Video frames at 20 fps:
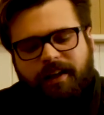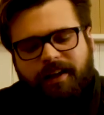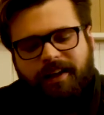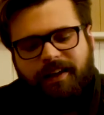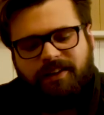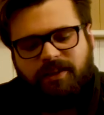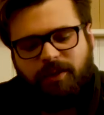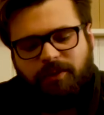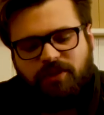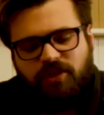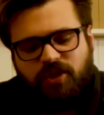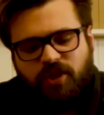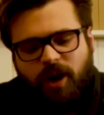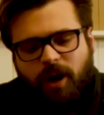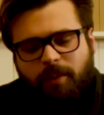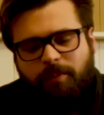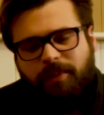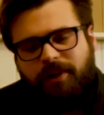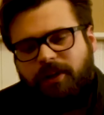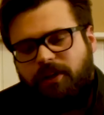it's a
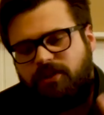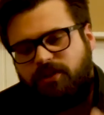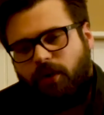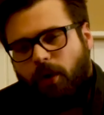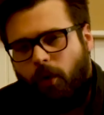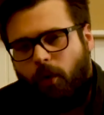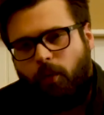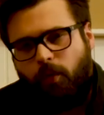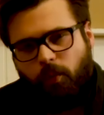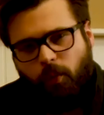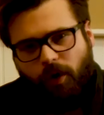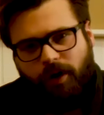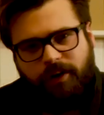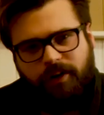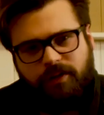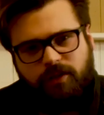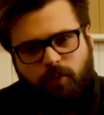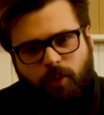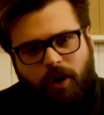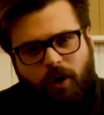gem in its own right
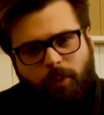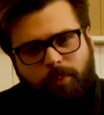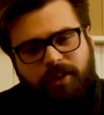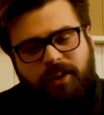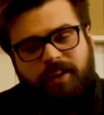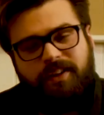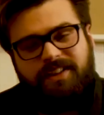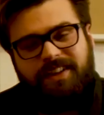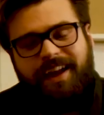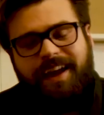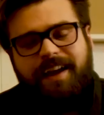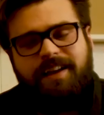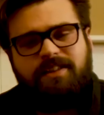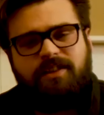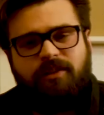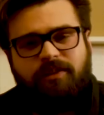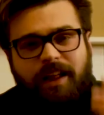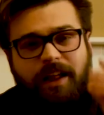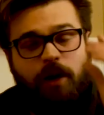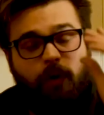as well, because it has
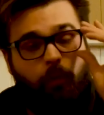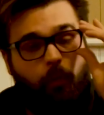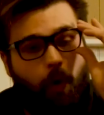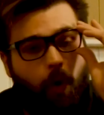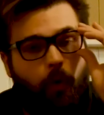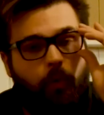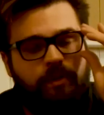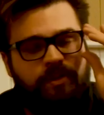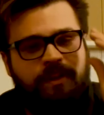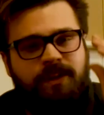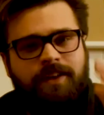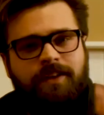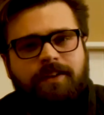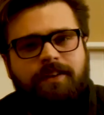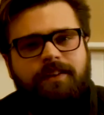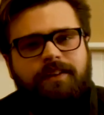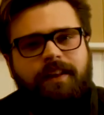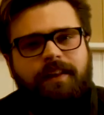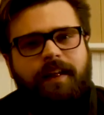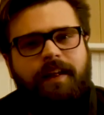a lot of rose in
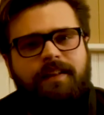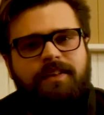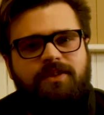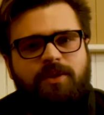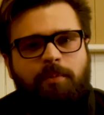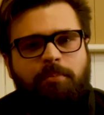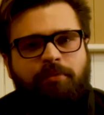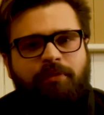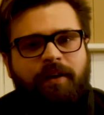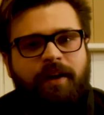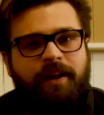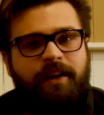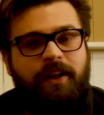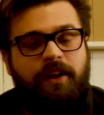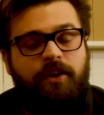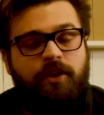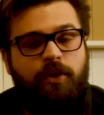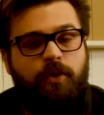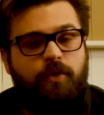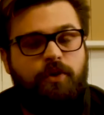it that ends up playing a
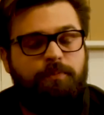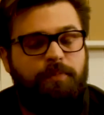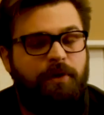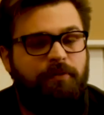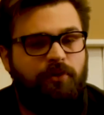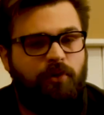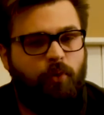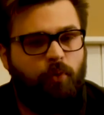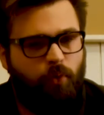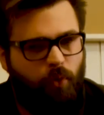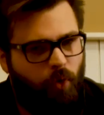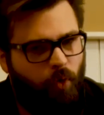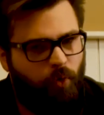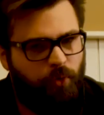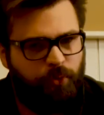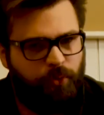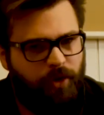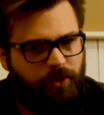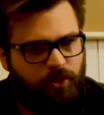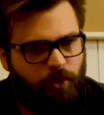huge pivotal role
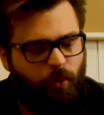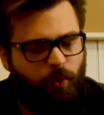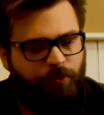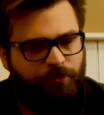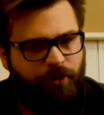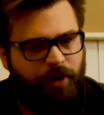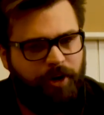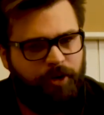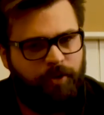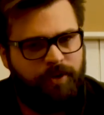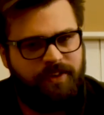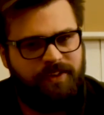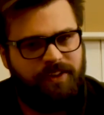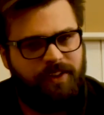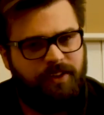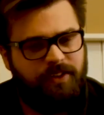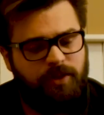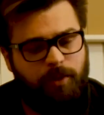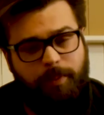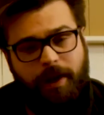throughout the whole fragrance
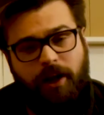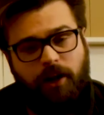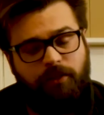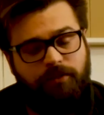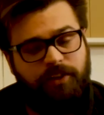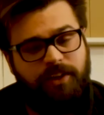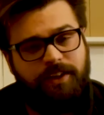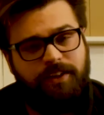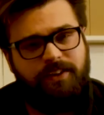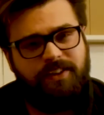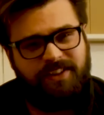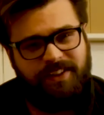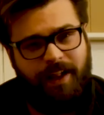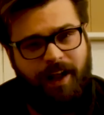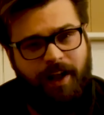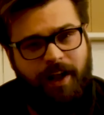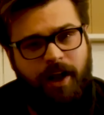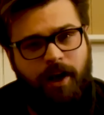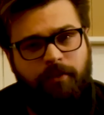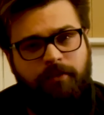that Tobacco Vanille does
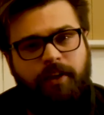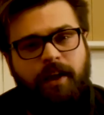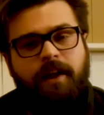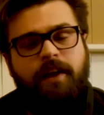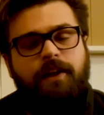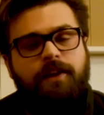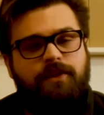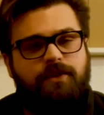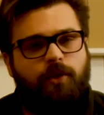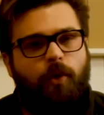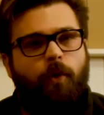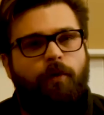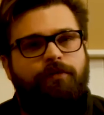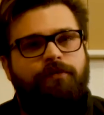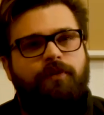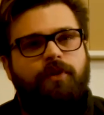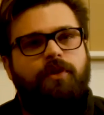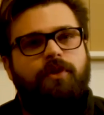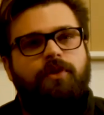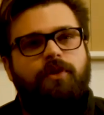not have. So if
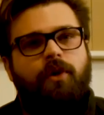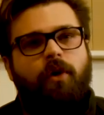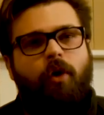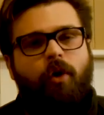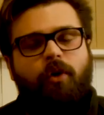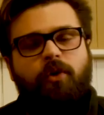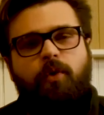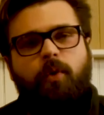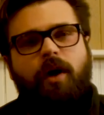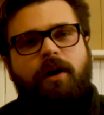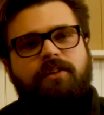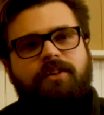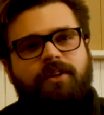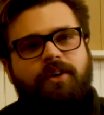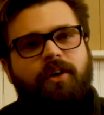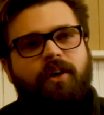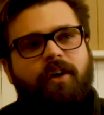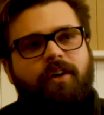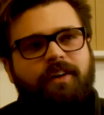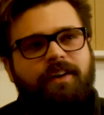all you out
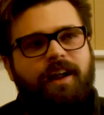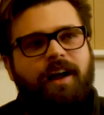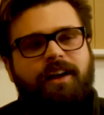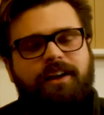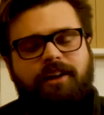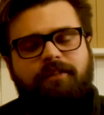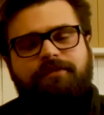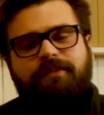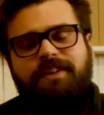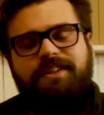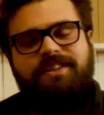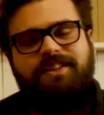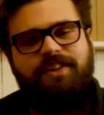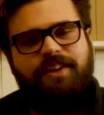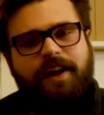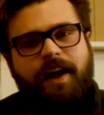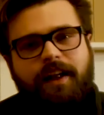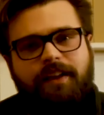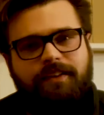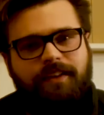there are not convinced
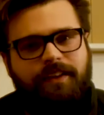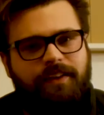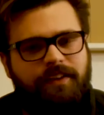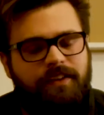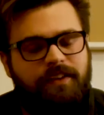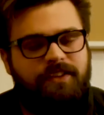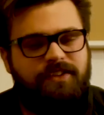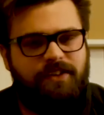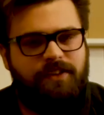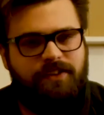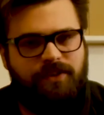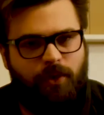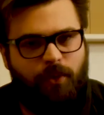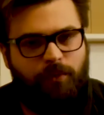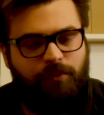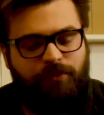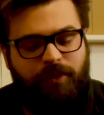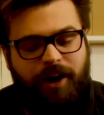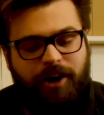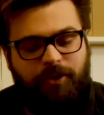yet that it is its own
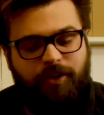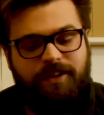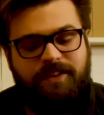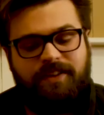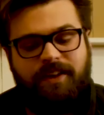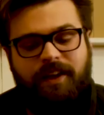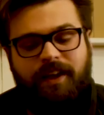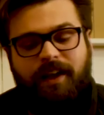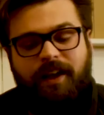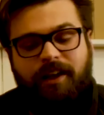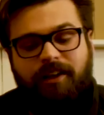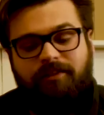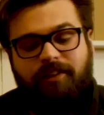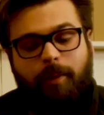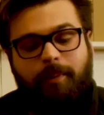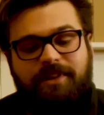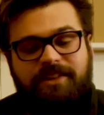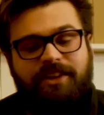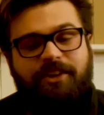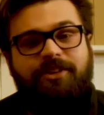fragrance, let
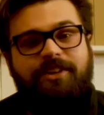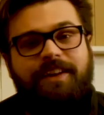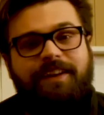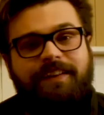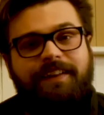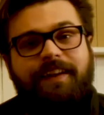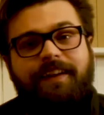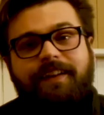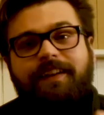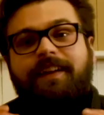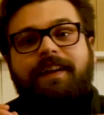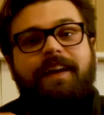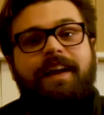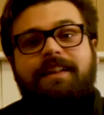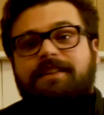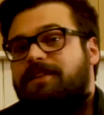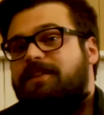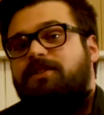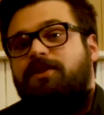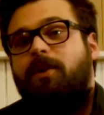me tell you yet again,
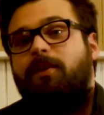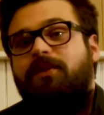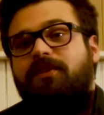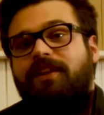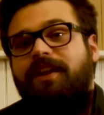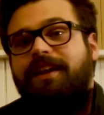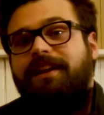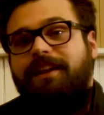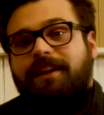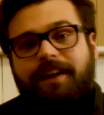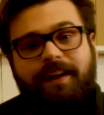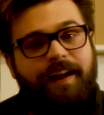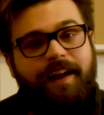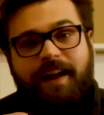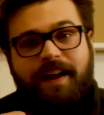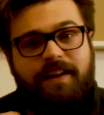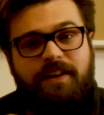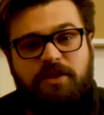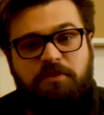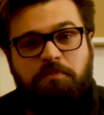it's its own thing.
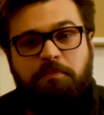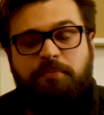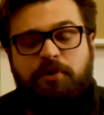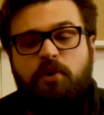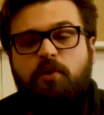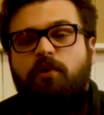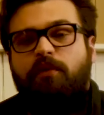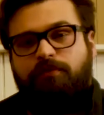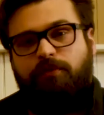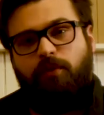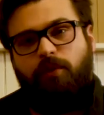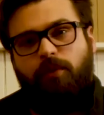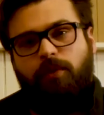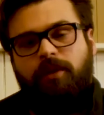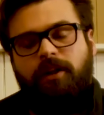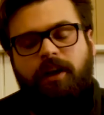It is beautiful.